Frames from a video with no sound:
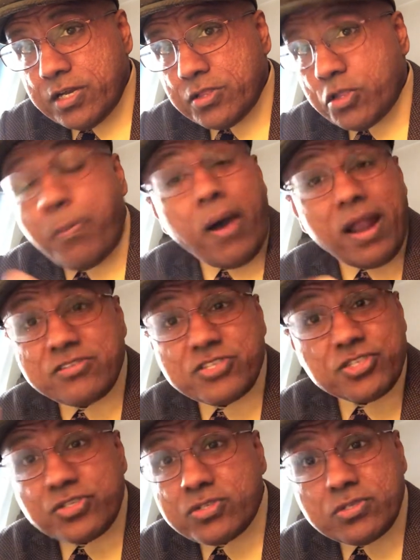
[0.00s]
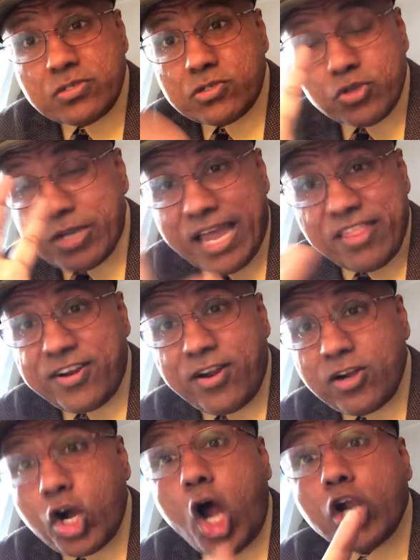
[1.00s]
The policies together
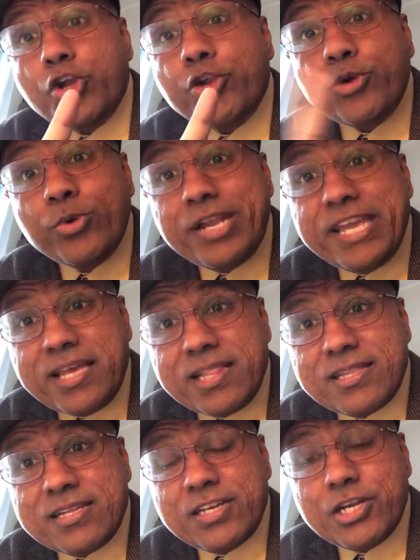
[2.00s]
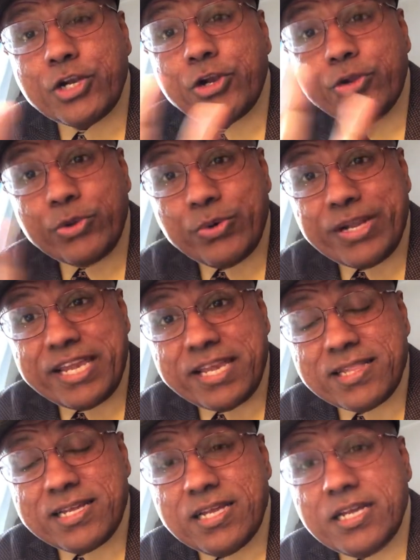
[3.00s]
are called New Deal. New
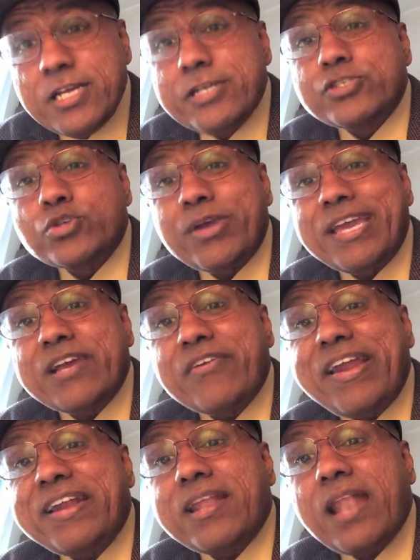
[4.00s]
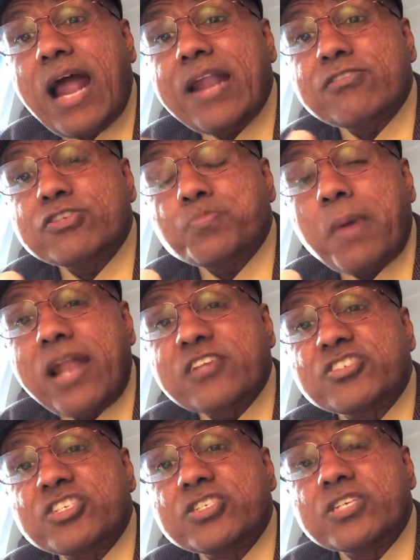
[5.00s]
Deal. So he created a lot of these
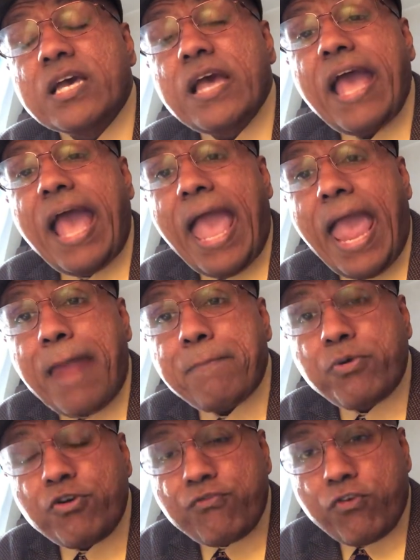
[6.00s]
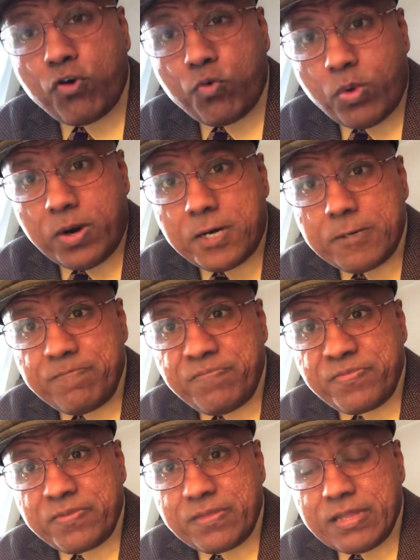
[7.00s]
policies and put forward,
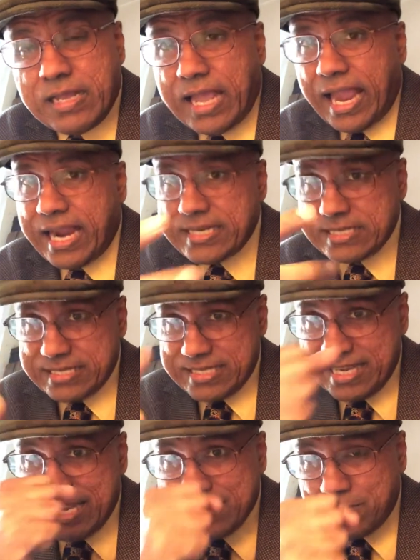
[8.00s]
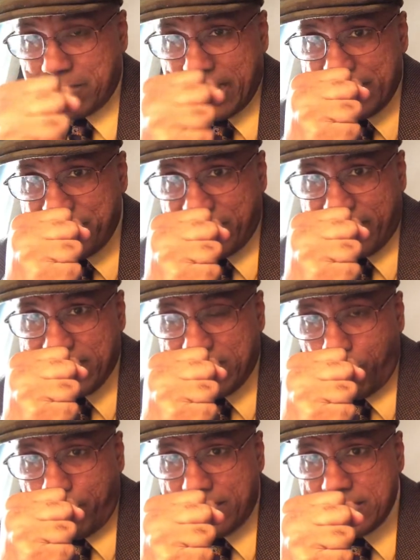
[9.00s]
and he got the money, federal
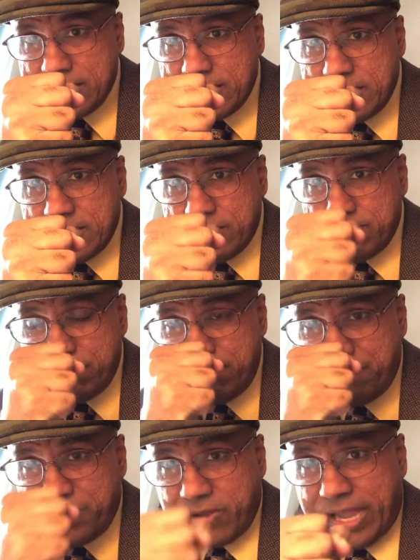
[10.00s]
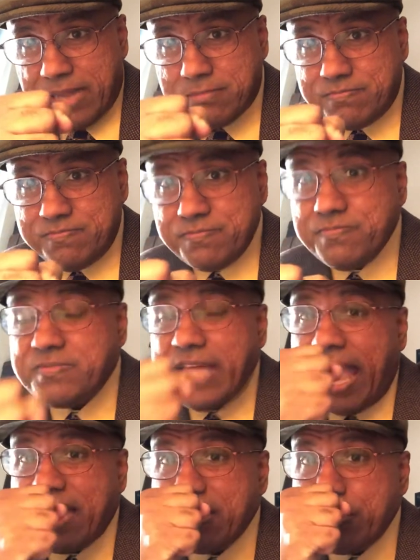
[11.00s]
government, okay?
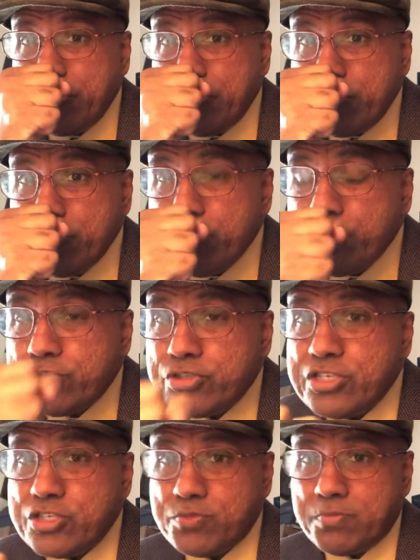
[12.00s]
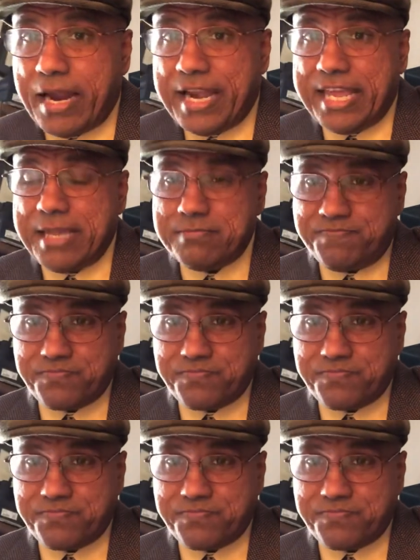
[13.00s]
And he used this money.